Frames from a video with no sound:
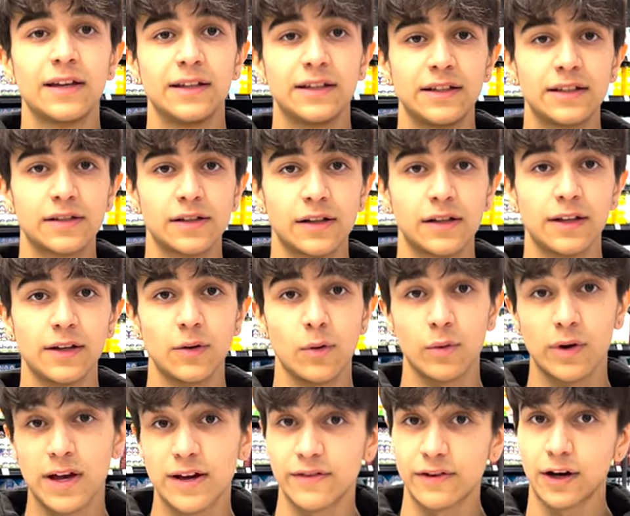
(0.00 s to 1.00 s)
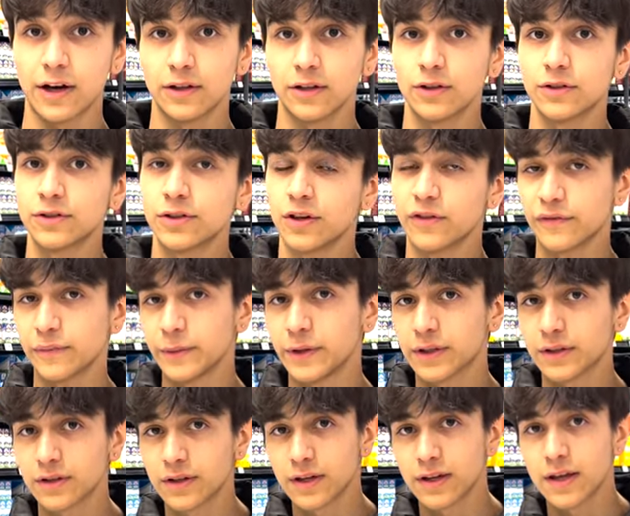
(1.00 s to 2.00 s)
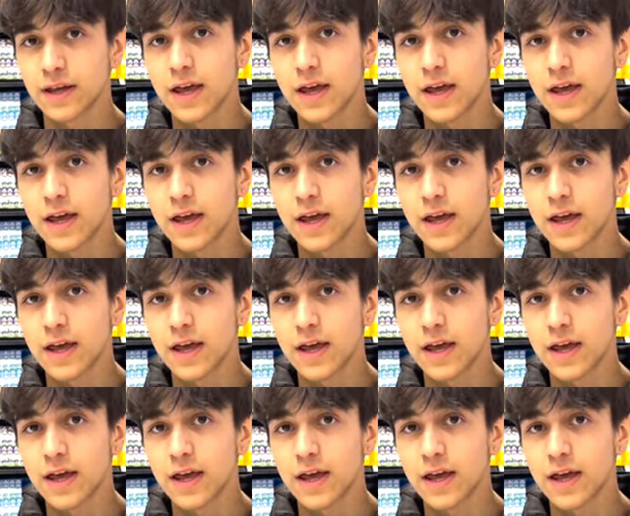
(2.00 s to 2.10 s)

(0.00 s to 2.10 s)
In Italy, we have a lot of milk,